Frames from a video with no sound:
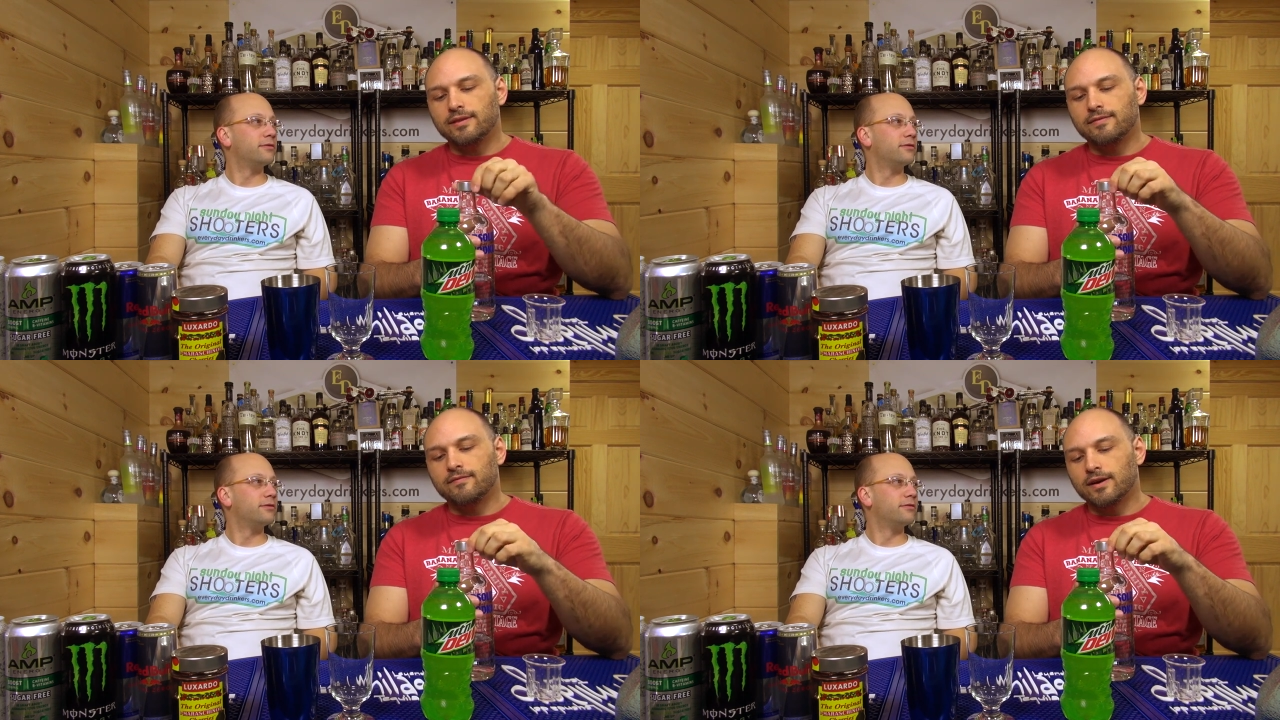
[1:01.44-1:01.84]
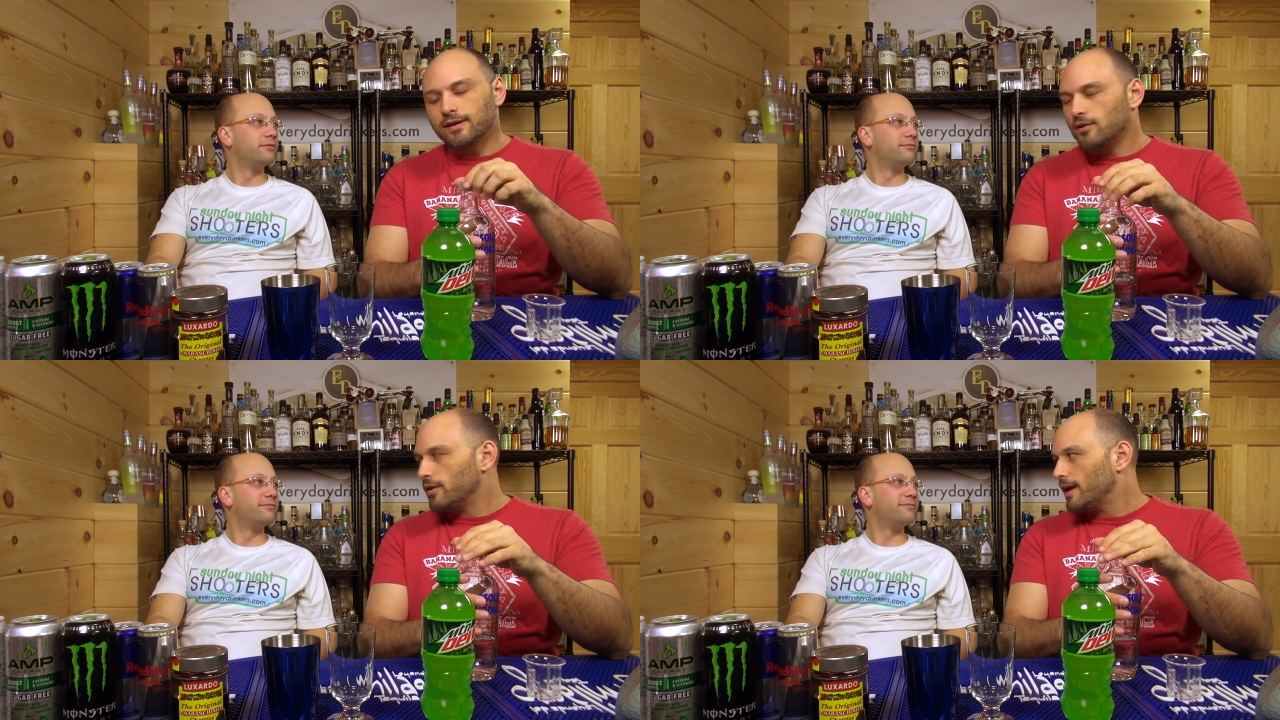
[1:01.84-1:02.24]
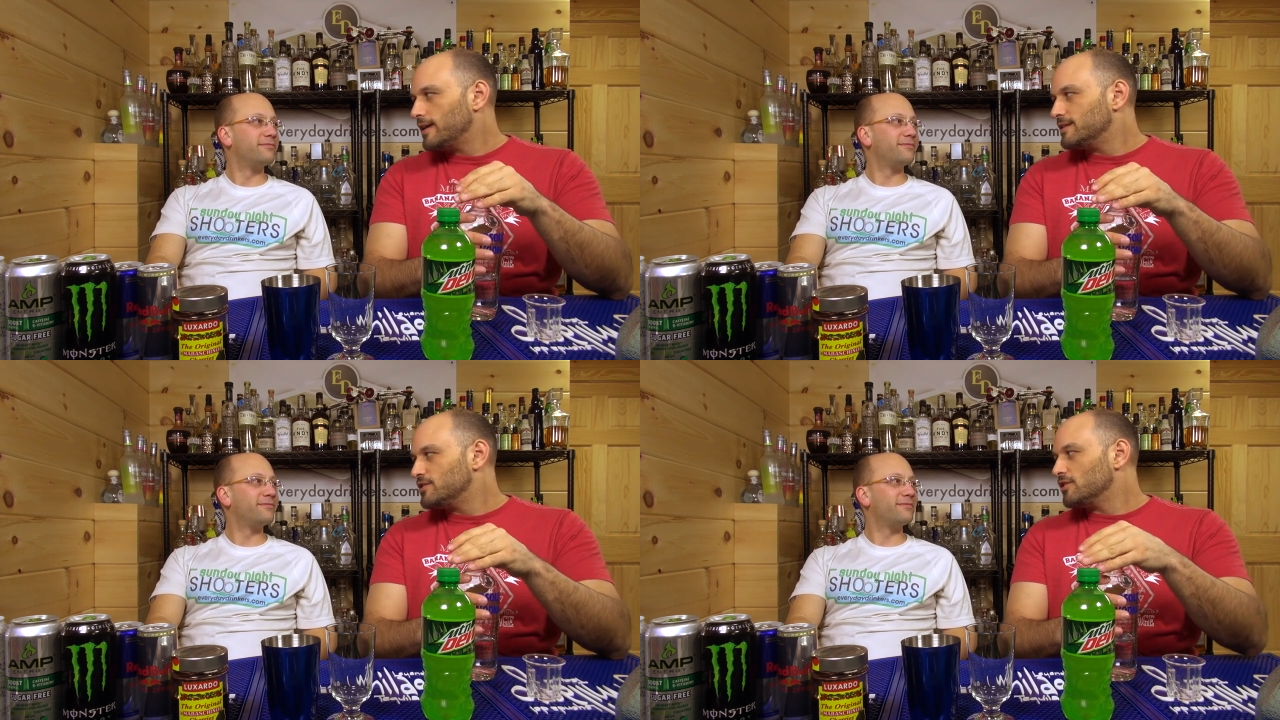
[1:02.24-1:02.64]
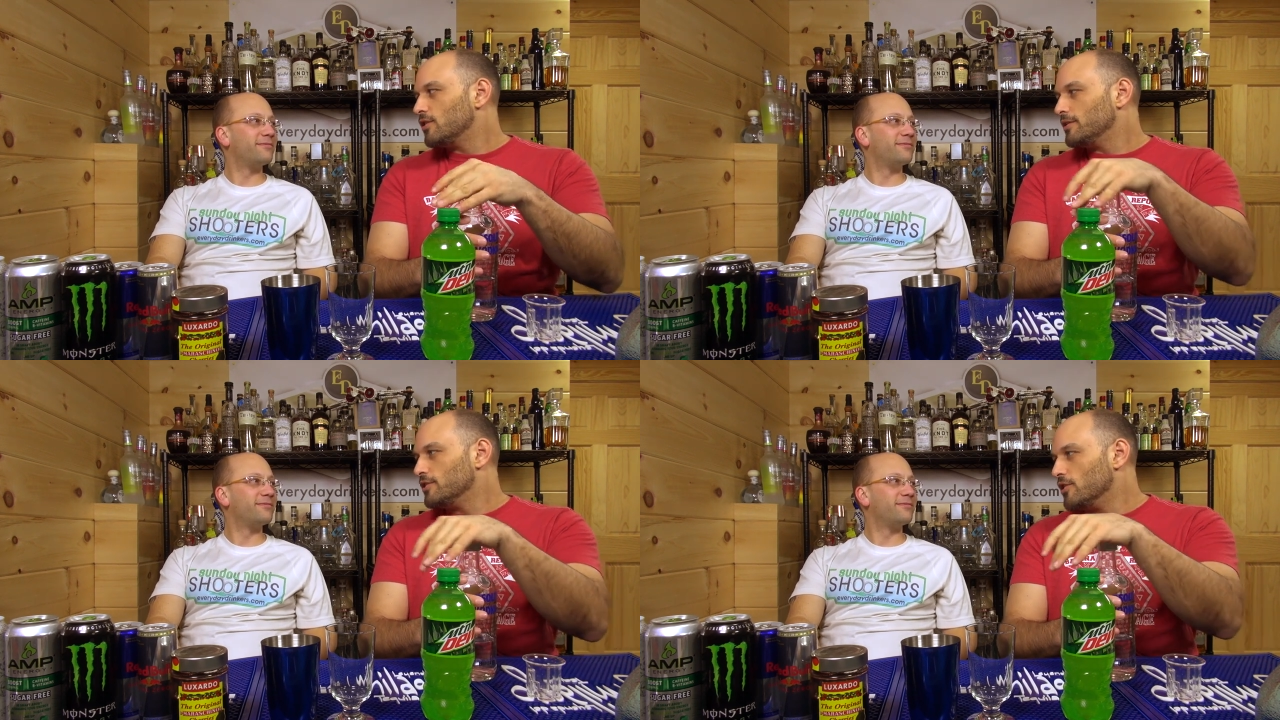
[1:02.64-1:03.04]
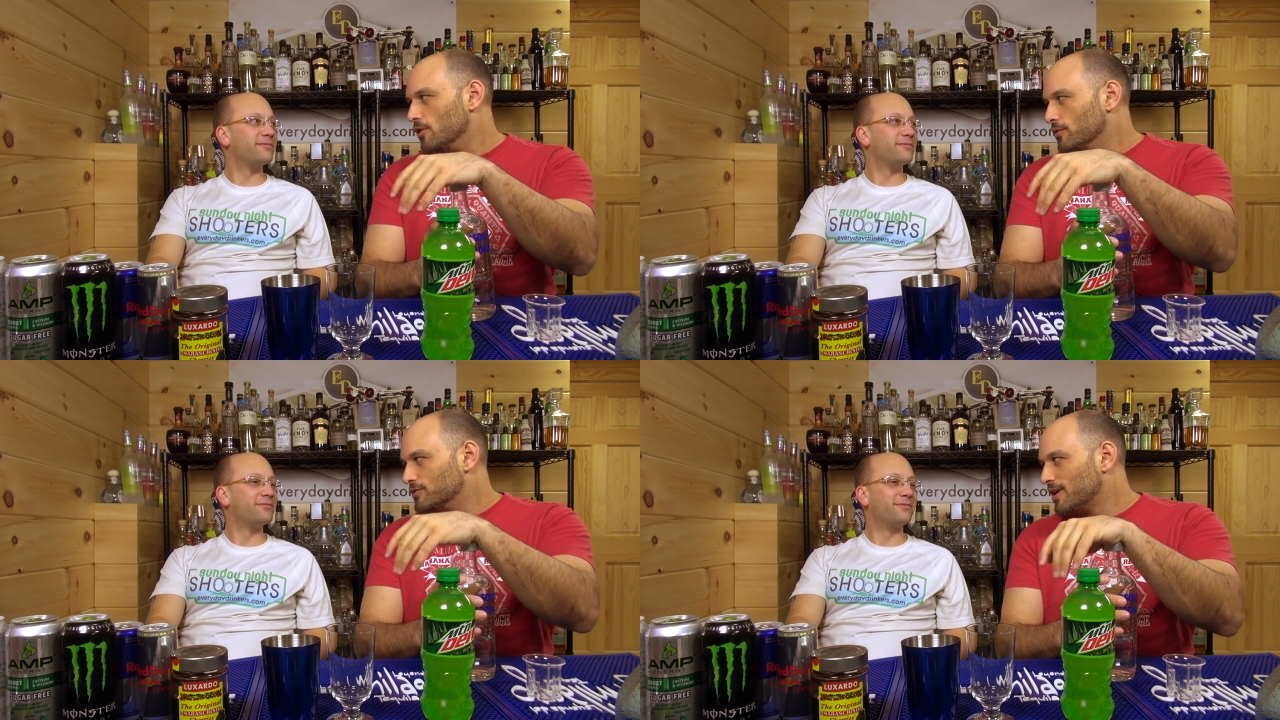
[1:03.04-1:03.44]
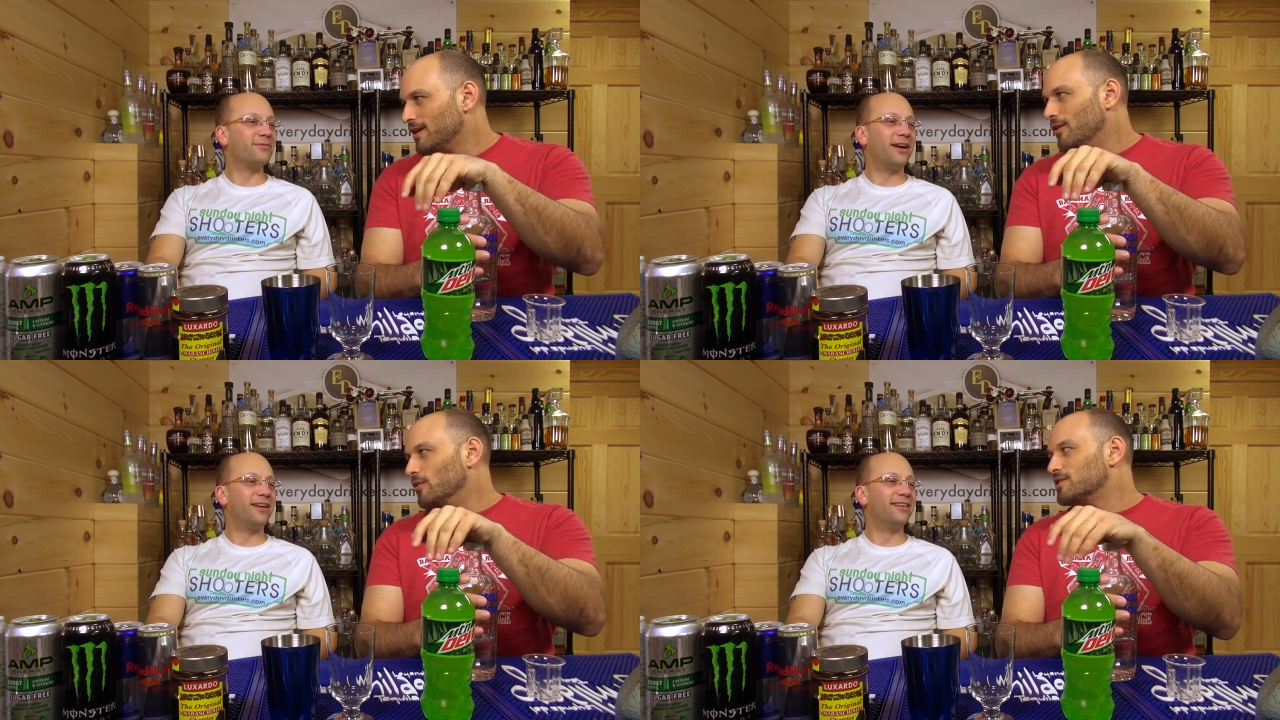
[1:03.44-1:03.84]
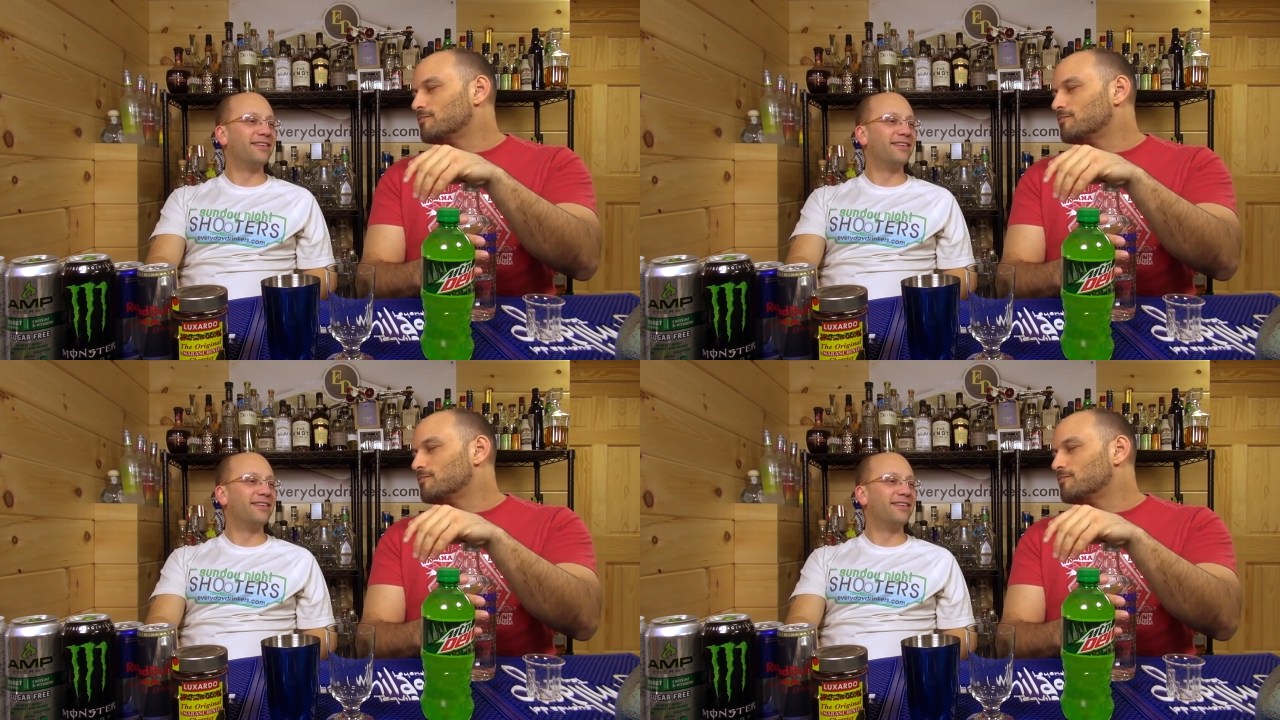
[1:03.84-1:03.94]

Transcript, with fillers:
Speaker 1: that fucking cocaine shouldn't go in your nose, right. or a